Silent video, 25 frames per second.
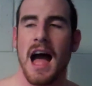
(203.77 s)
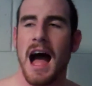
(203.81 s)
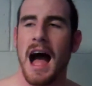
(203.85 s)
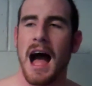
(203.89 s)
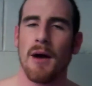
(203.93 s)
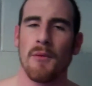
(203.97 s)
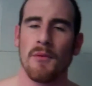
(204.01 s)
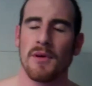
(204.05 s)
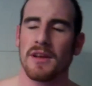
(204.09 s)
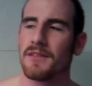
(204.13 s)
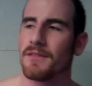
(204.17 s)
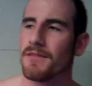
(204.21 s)
I
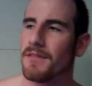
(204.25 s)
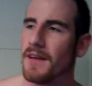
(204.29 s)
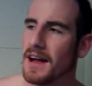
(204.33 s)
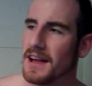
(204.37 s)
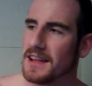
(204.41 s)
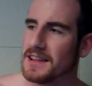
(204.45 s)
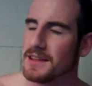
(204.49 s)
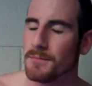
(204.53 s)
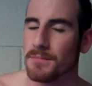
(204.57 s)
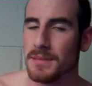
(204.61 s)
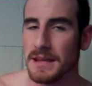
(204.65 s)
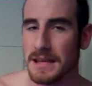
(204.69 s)
want to
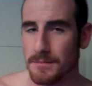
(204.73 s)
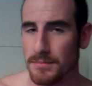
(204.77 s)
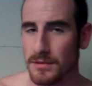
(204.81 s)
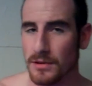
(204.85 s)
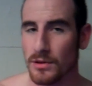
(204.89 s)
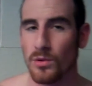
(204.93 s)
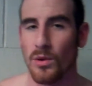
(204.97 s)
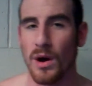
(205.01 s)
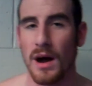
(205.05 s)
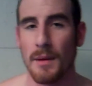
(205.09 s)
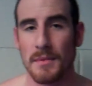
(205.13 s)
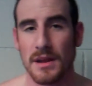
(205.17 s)
find the people
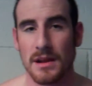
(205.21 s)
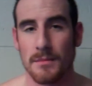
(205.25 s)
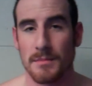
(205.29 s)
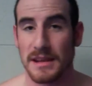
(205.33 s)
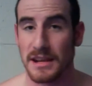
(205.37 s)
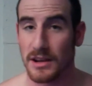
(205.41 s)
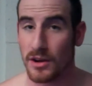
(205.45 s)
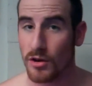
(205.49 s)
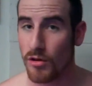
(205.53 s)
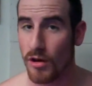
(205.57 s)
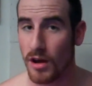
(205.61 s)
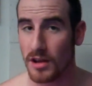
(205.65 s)
who I'm going to be
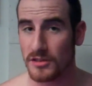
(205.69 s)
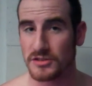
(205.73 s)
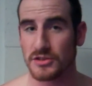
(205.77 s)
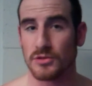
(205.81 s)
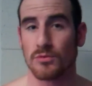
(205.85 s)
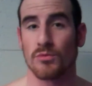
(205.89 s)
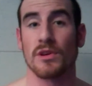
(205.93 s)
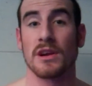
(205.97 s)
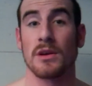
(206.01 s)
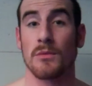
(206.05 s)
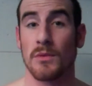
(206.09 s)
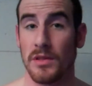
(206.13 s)
across the
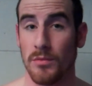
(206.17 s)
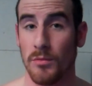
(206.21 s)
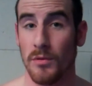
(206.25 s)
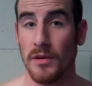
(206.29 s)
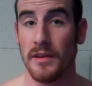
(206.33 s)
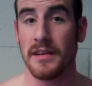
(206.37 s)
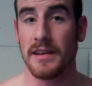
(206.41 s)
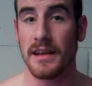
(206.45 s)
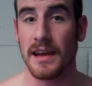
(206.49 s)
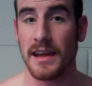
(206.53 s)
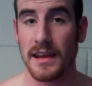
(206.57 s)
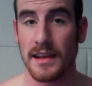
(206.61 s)
ring with
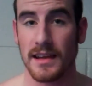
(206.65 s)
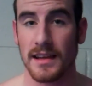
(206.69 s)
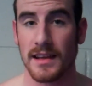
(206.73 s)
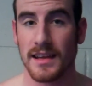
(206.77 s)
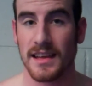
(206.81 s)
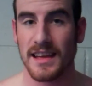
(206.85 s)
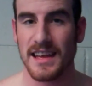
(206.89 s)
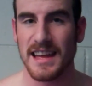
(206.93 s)
one day.